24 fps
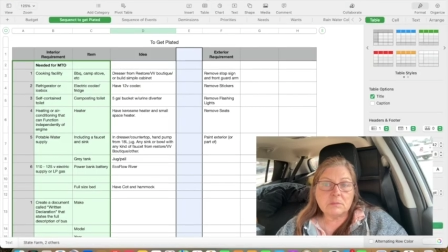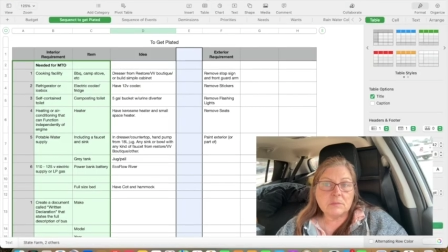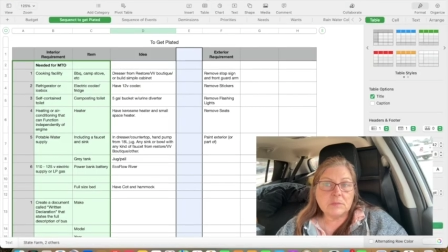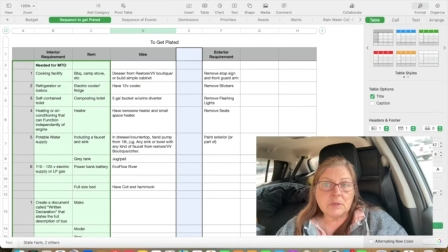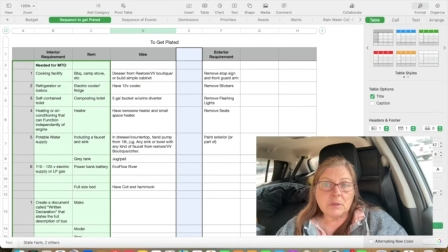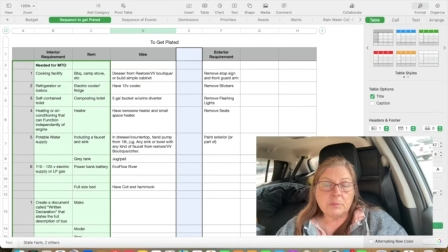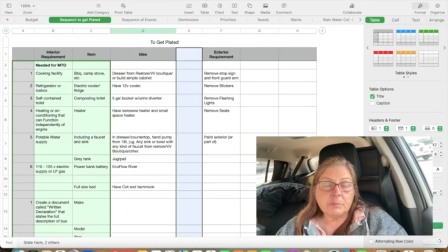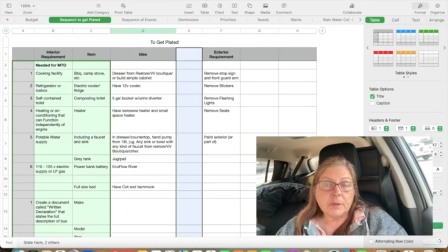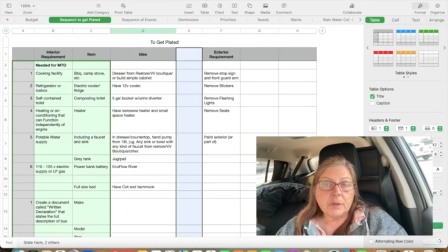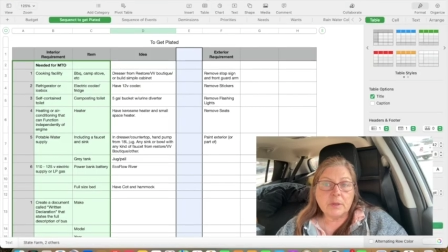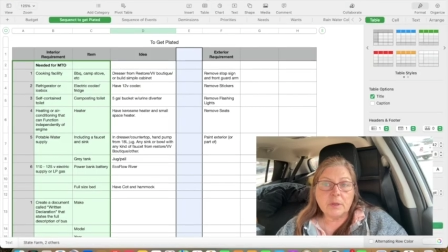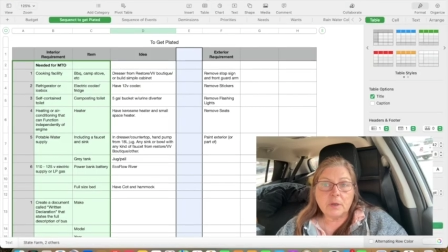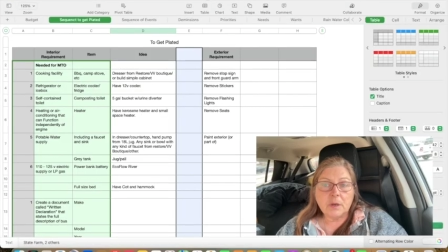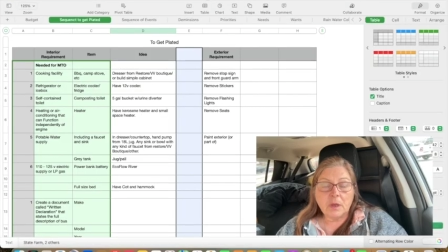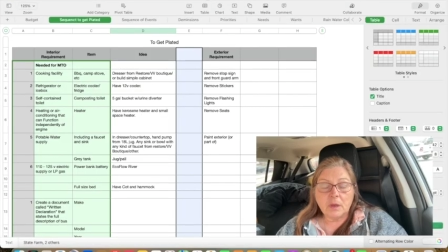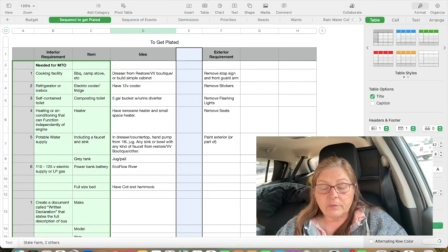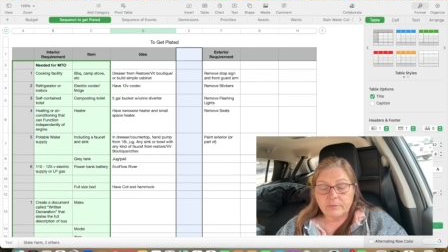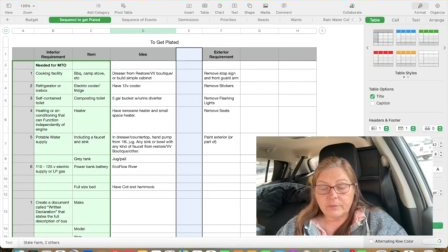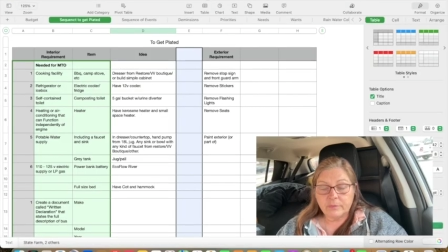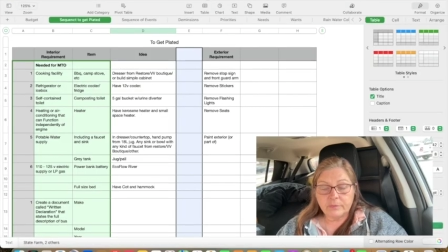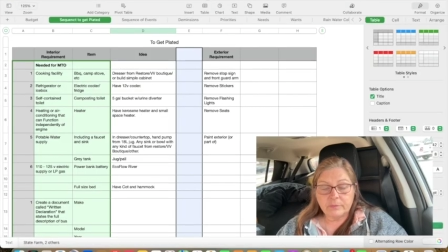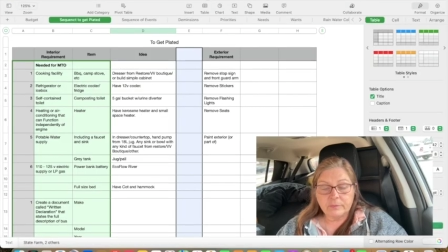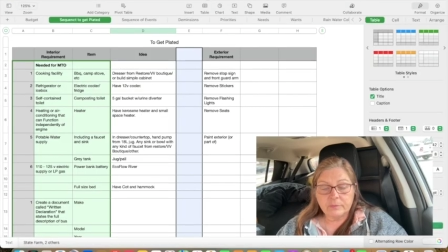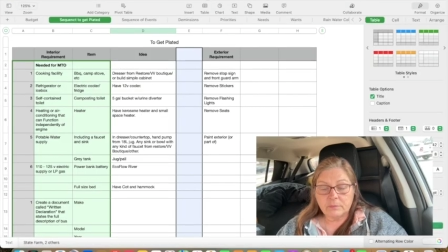simple
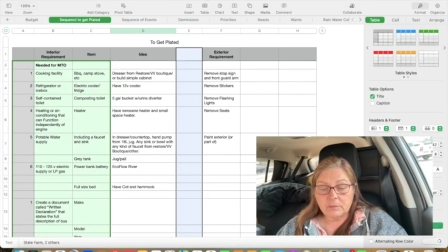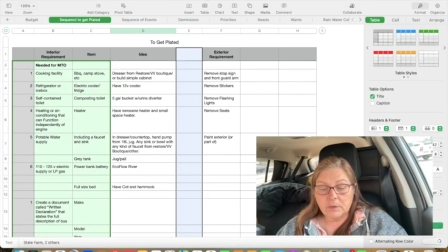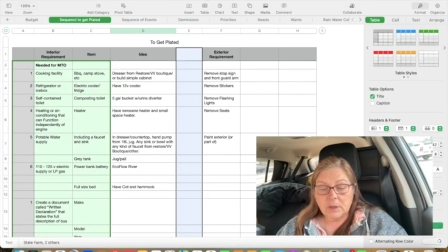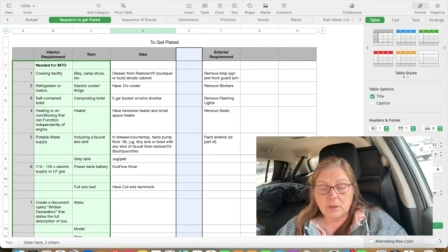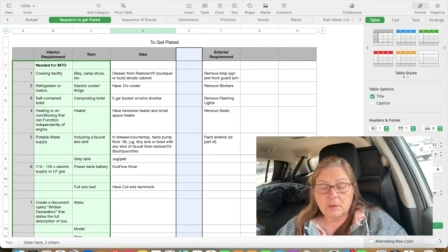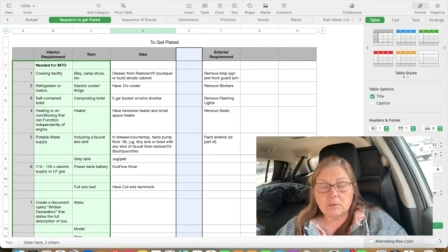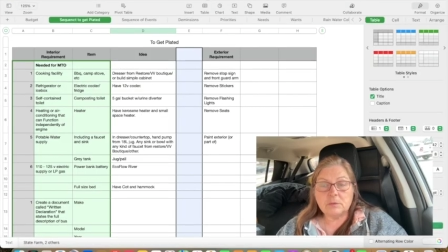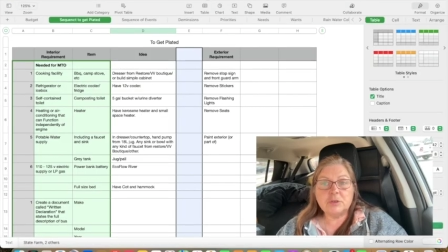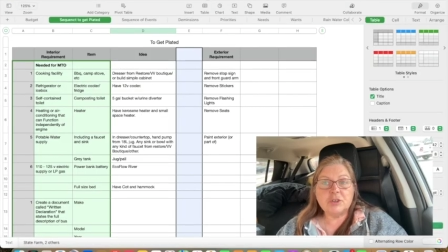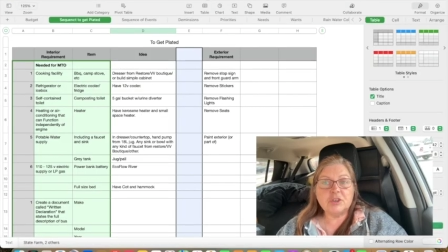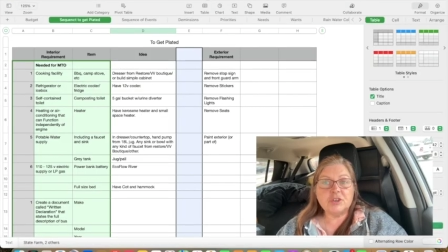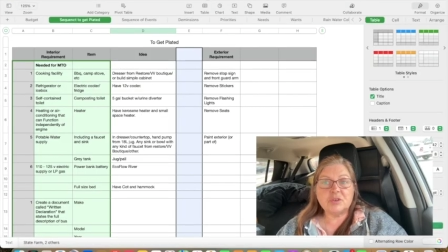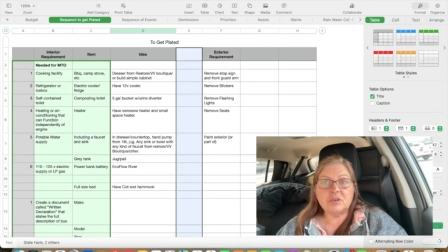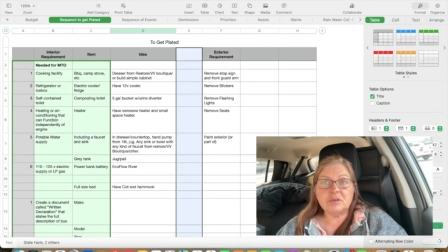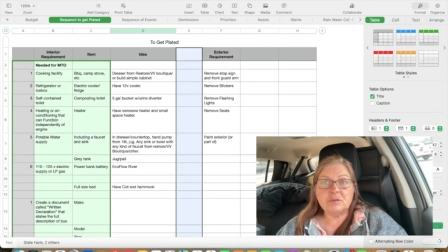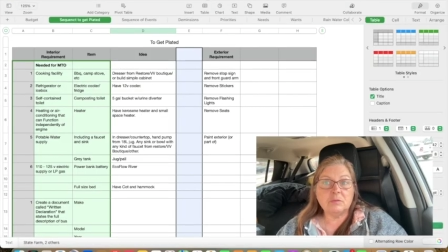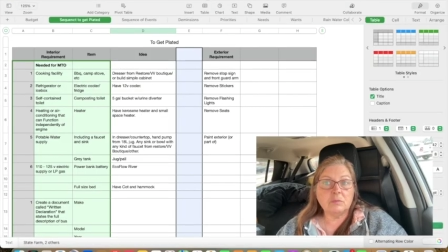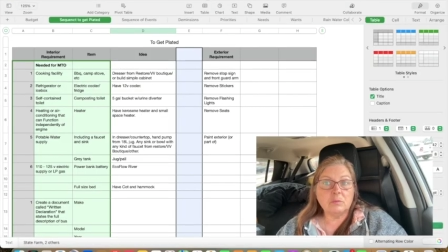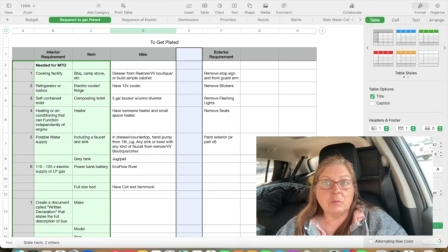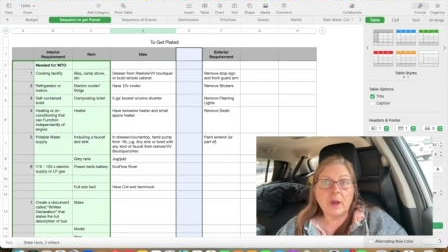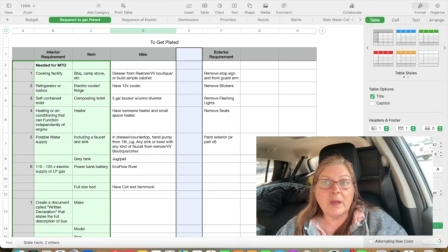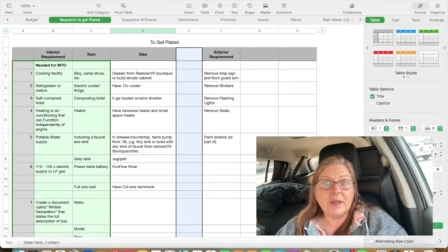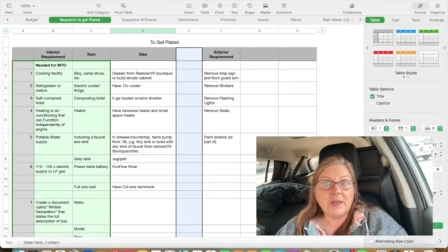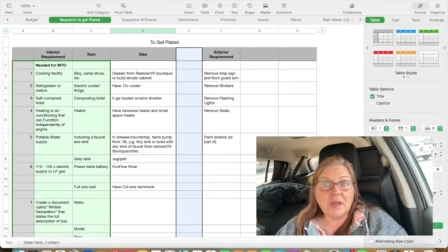enough. You know, just
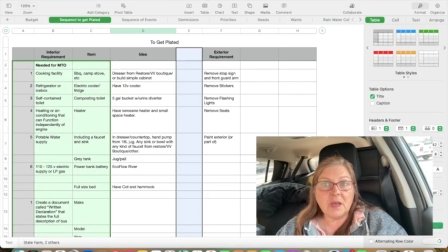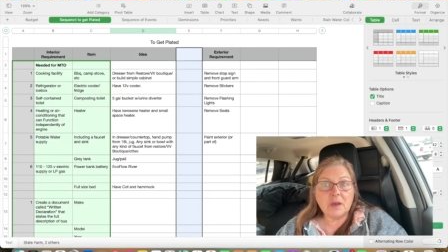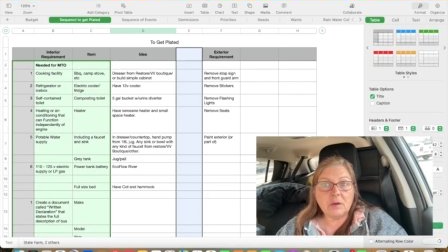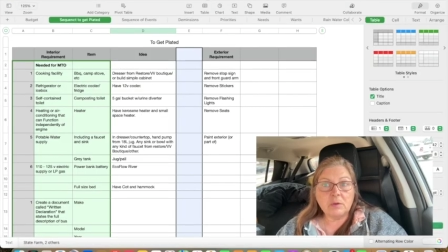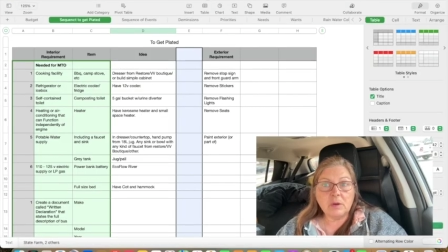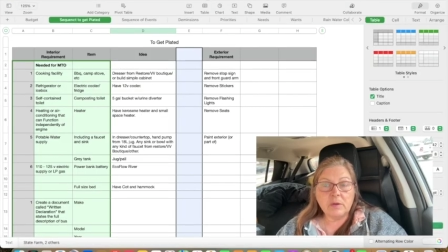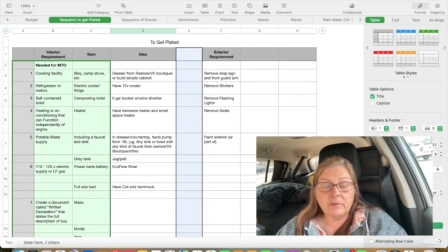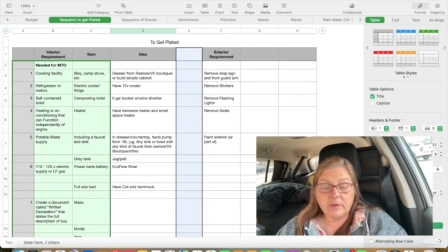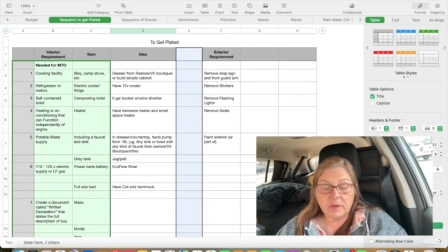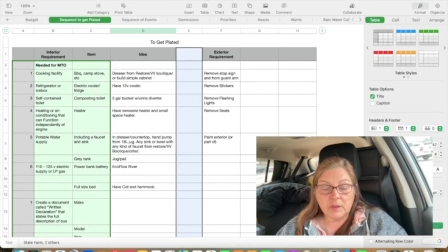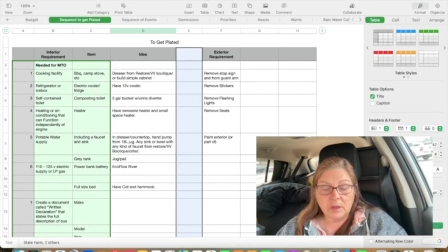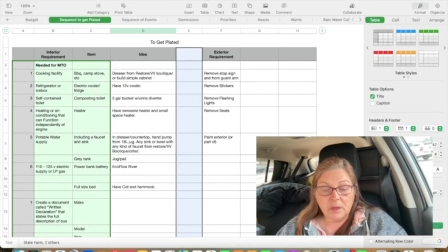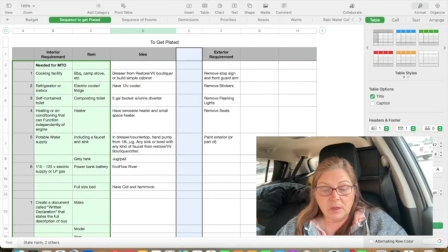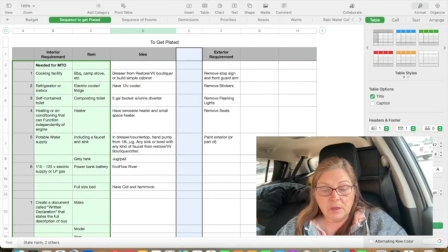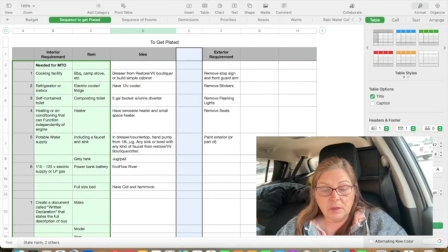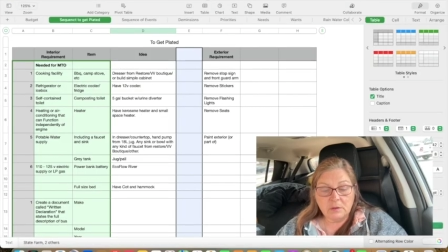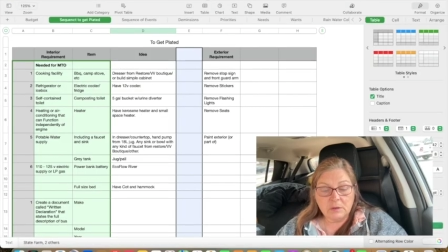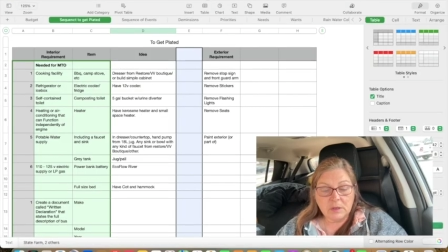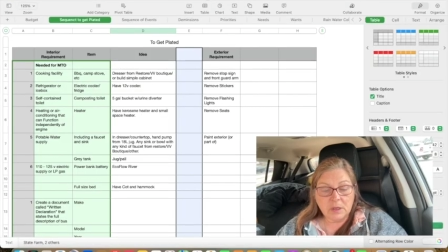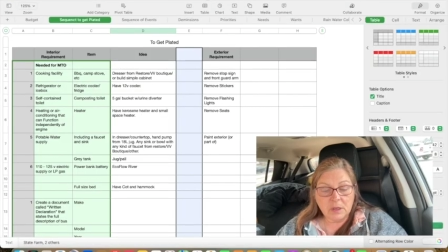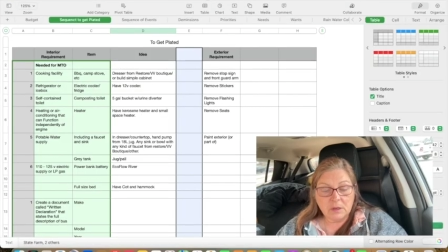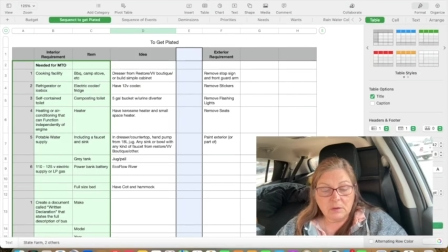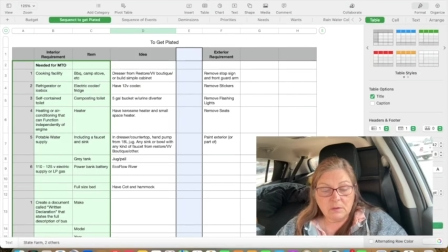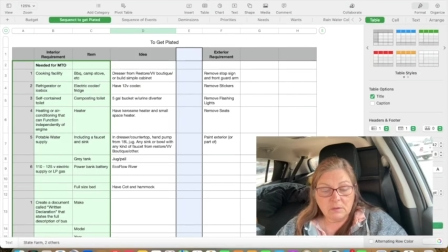write down everything you
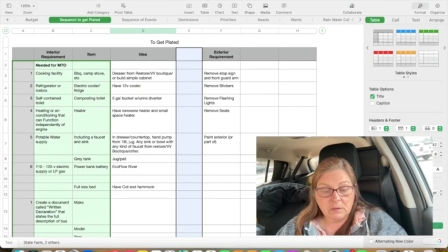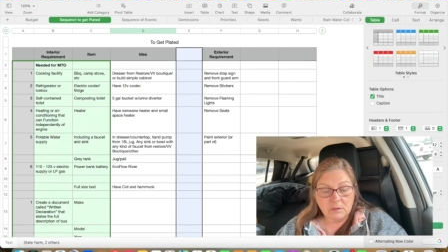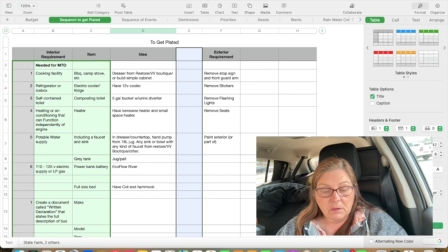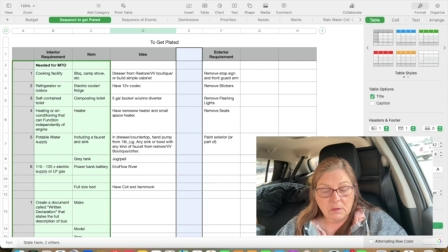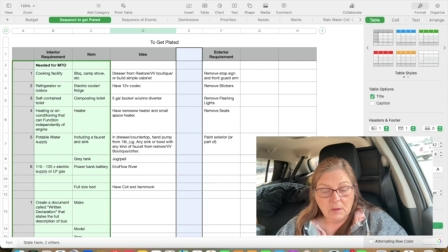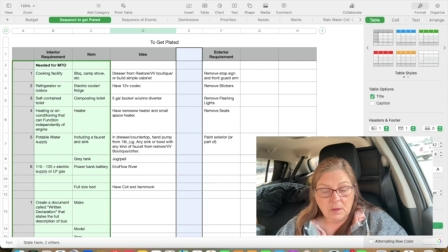did